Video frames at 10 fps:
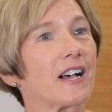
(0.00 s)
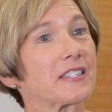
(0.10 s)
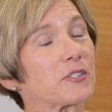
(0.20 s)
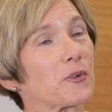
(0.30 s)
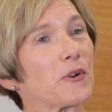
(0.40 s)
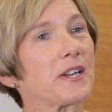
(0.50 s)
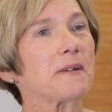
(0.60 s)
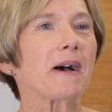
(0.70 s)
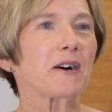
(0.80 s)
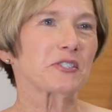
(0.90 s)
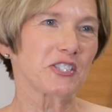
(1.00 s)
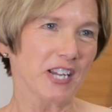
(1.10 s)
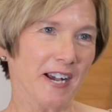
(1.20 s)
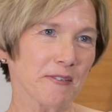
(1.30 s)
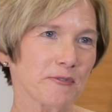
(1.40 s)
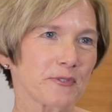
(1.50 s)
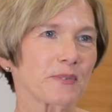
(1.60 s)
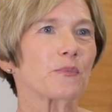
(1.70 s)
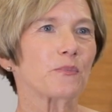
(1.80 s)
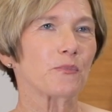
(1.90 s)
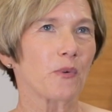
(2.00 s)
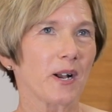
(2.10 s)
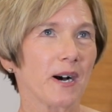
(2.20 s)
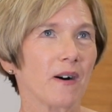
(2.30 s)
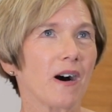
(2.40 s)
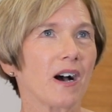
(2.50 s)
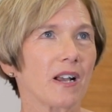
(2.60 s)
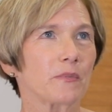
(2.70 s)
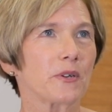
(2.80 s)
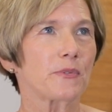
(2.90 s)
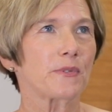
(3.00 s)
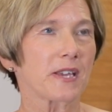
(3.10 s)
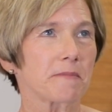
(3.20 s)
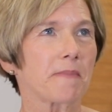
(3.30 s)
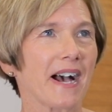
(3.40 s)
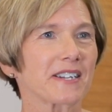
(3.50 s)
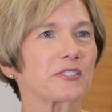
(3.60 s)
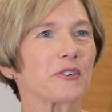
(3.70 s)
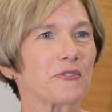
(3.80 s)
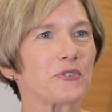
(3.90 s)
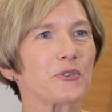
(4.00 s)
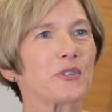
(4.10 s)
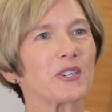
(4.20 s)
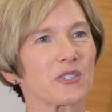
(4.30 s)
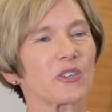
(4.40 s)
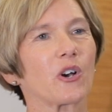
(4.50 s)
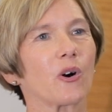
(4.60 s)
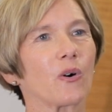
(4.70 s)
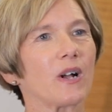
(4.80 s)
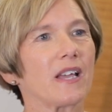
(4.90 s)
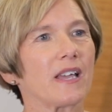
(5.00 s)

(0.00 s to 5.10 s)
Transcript: A story about Jeff. Well, I would think back to a few years ago